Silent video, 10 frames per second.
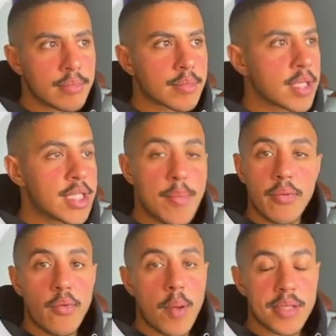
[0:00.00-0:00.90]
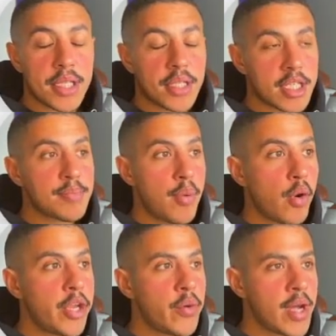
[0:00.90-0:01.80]
Example of a website that does poor
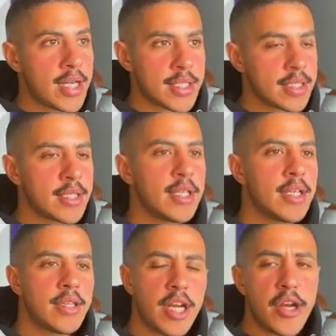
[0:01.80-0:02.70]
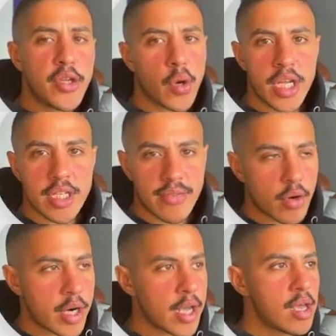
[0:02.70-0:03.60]
UX, they're notorious
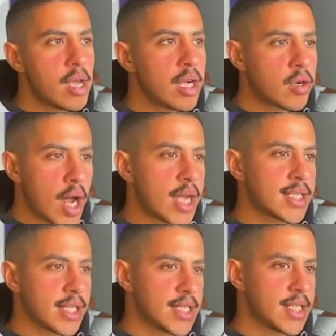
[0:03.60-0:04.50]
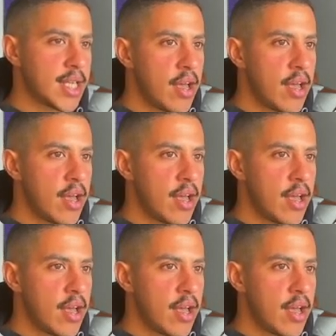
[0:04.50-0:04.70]
for it, Craigslist.